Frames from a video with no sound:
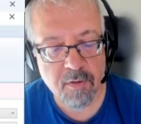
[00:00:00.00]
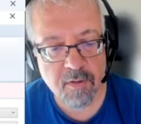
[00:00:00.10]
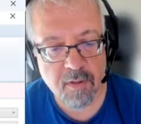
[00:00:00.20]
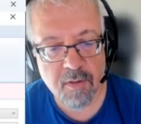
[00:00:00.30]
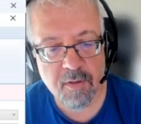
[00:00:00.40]
in
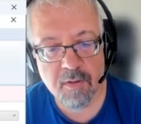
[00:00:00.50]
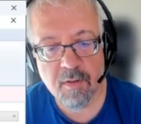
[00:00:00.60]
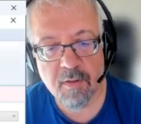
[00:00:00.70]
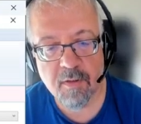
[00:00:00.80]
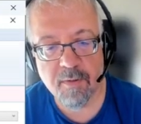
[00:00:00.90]
this case
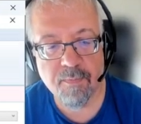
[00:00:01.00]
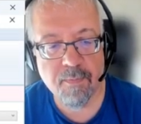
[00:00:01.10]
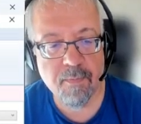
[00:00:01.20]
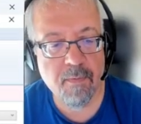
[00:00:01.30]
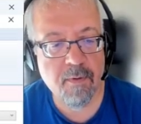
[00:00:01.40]

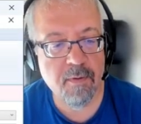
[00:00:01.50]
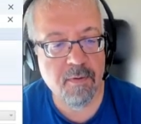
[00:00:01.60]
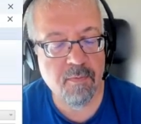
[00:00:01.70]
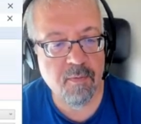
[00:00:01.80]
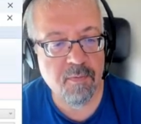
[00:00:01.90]

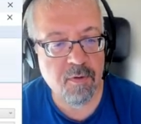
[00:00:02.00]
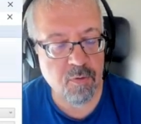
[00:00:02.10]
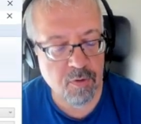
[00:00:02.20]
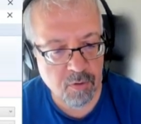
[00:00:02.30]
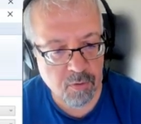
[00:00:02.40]
it will be
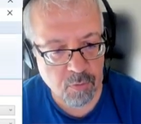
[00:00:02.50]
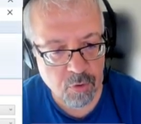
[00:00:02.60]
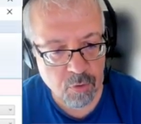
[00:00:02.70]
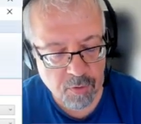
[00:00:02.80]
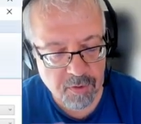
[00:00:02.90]
used to
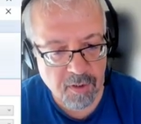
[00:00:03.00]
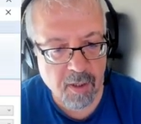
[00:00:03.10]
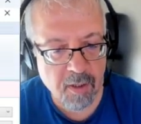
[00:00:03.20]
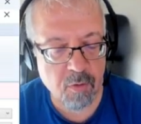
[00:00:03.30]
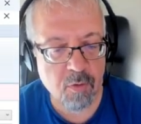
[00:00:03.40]
join the
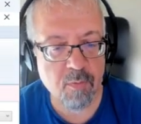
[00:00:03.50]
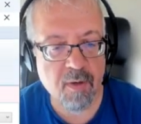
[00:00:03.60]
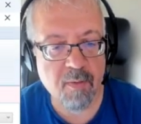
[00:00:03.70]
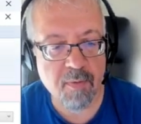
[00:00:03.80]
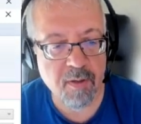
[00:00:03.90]
unknown
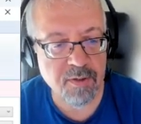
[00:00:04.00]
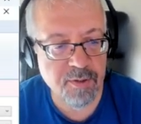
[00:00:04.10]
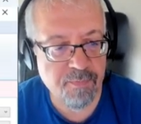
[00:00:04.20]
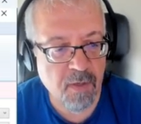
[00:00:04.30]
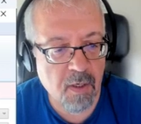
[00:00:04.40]

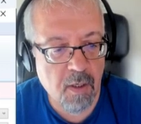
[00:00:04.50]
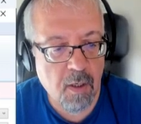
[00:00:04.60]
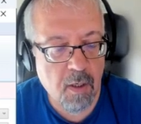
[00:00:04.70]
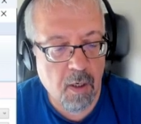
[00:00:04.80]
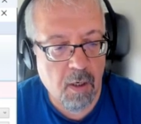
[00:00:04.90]
members.
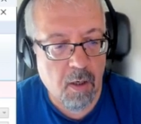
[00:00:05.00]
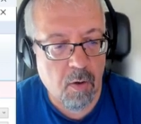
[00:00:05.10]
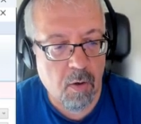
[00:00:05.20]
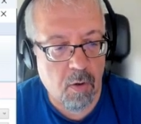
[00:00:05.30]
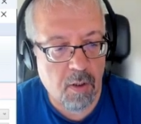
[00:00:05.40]

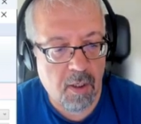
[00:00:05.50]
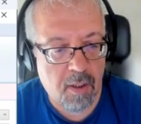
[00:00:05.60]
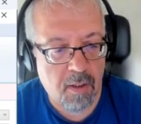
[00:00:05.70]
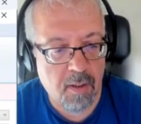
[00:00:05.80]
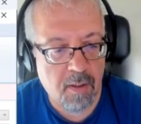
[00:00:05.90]

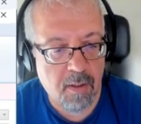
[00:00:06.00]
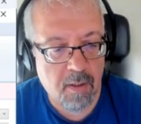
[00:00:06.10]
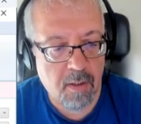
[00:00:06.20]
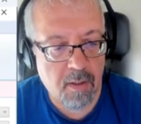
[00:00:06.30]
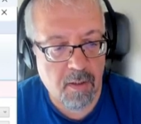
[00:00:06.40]
Okay,
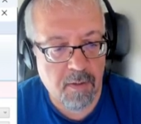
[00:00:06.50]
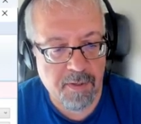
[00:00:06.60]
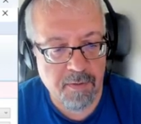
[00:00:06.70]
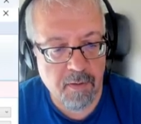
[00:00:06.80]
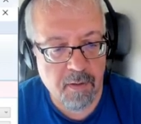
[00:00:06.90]

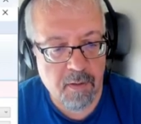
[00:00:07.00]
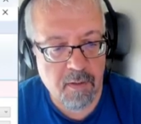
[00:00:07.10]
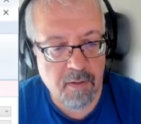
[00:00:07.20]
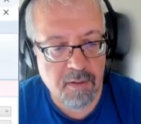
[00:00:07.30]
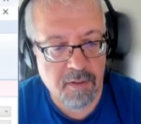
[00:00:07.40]
then
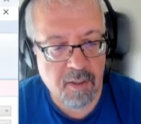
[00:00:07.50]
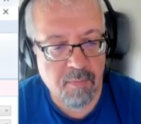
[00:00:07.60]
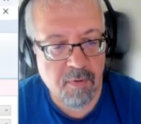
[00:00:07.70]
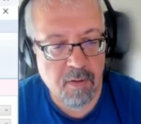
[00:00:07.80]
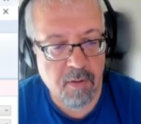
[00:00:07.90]
in the
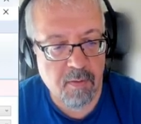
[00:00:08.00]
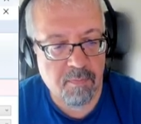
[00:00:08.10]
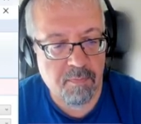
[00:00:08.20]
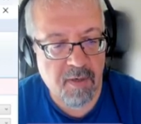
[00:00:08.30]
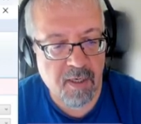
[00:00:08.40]
table
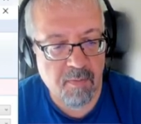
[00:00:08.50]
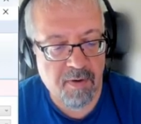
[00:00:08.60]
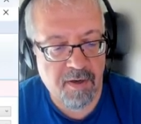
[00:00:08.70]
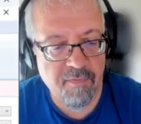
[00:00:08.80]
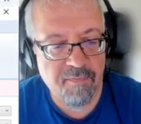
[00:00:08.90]

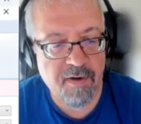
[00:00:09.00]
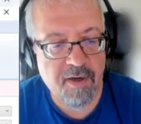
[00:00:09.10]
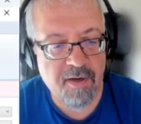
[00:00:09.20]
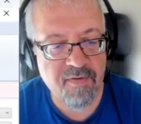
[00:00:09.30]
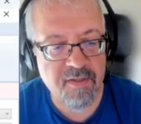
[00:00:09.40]
BKPF we
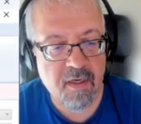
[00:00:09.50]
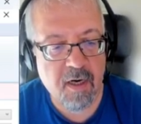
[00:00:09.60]
have